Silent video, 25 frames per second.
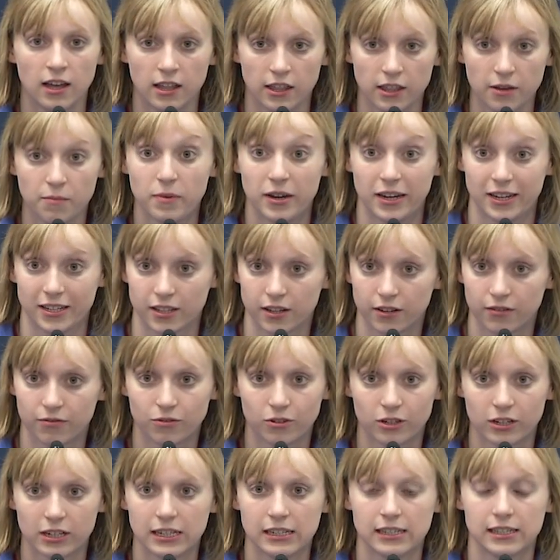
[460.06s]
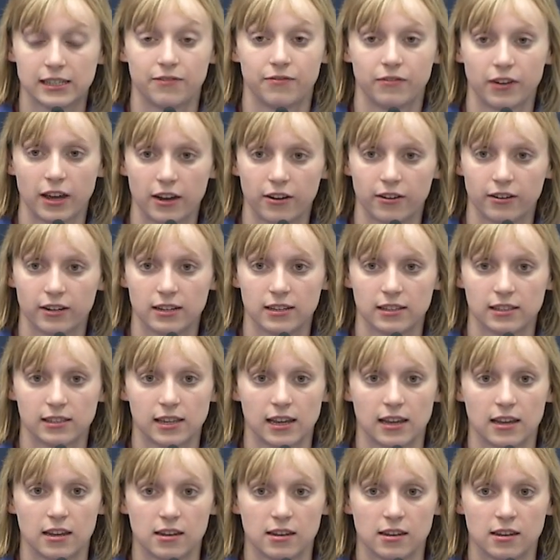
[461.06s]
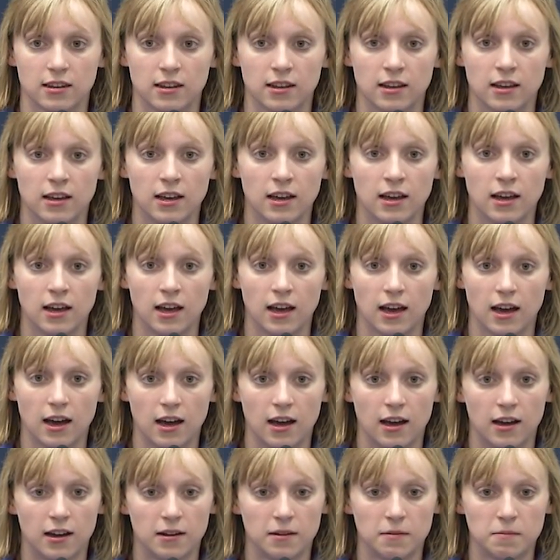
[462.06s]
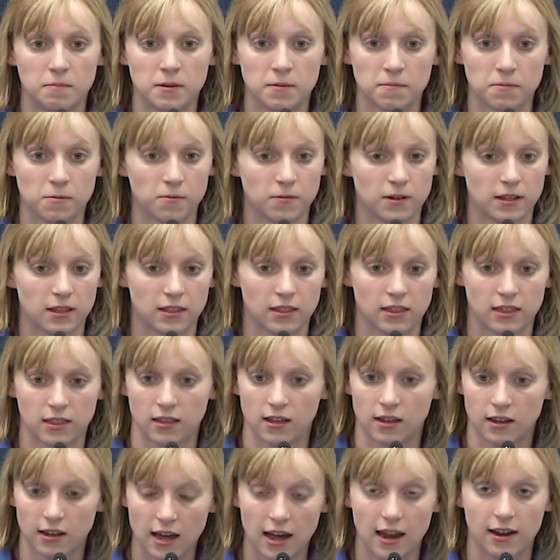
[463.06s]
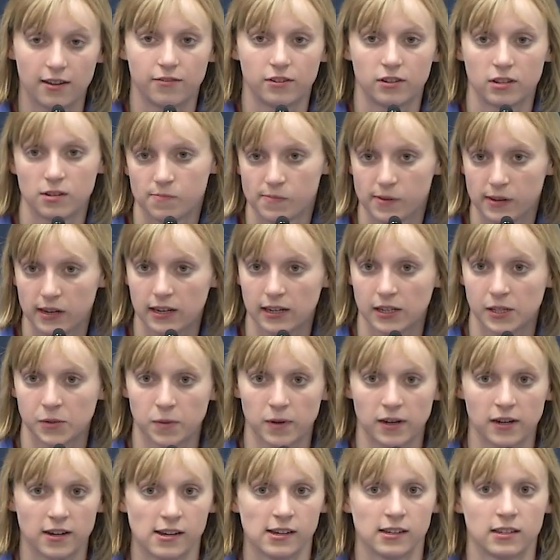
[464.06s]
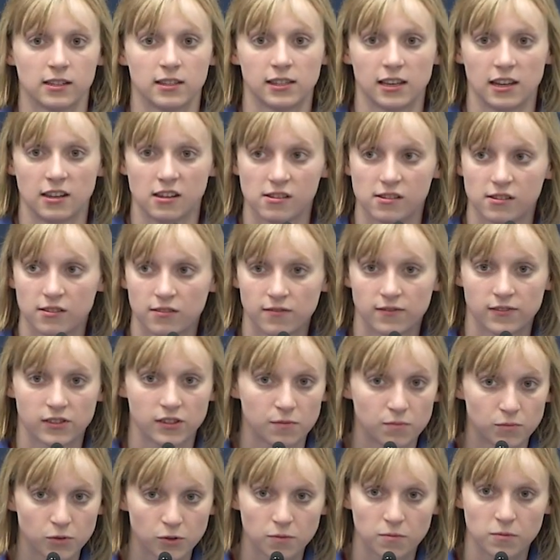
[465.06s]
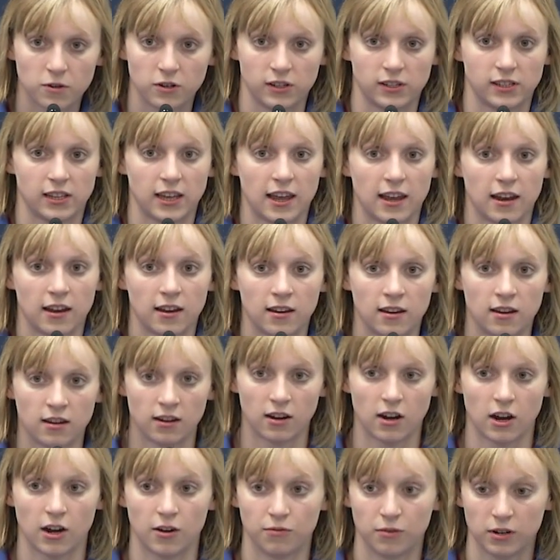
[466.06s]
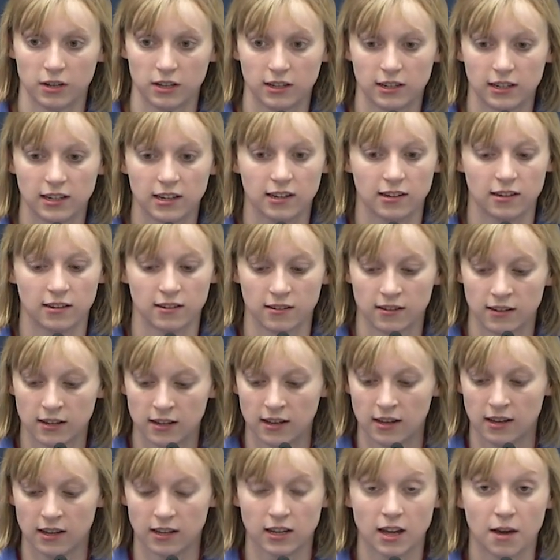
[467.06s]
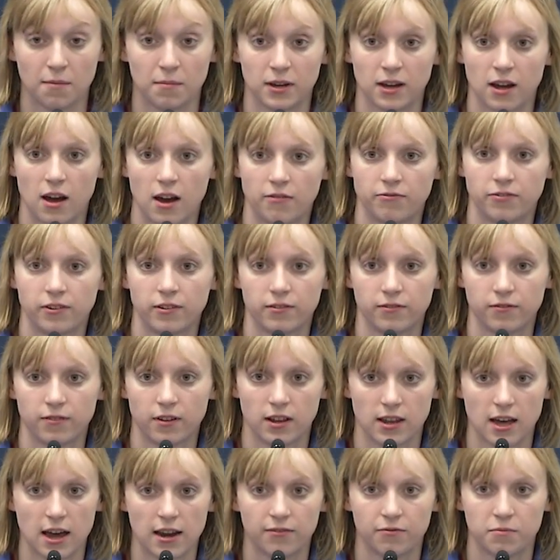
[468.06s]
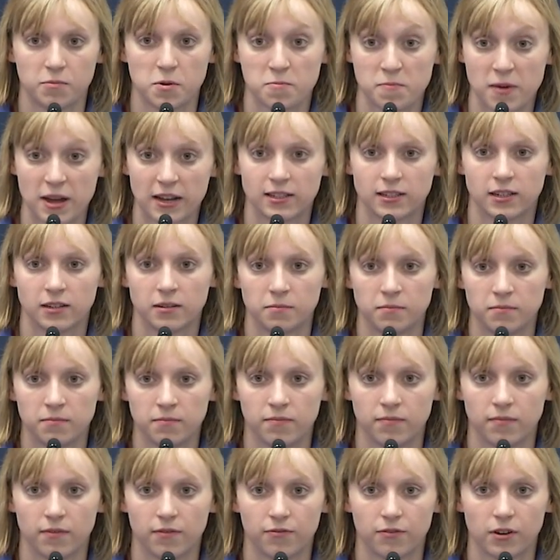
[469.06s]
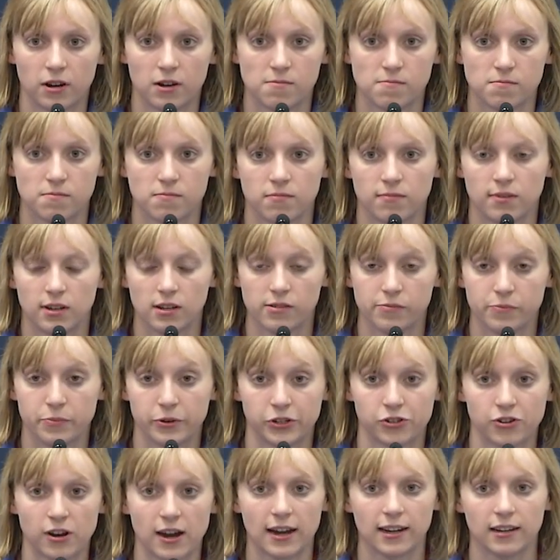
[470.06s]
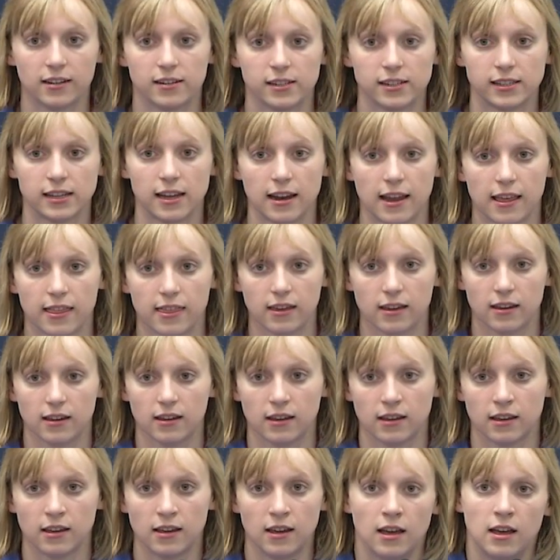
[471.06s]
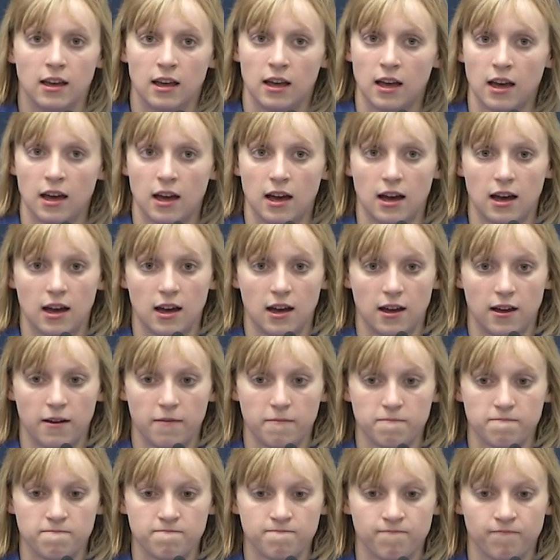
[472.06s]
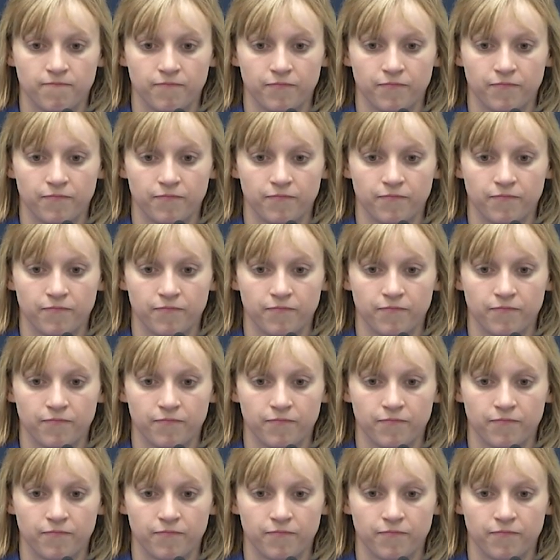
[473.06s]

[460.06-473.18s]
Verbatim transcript: the mix of rookies and veterans and uh, people with a lot of Olympic experience and some swimmers that are really coming off of a lot of momentum from Olympic trials, and I think um,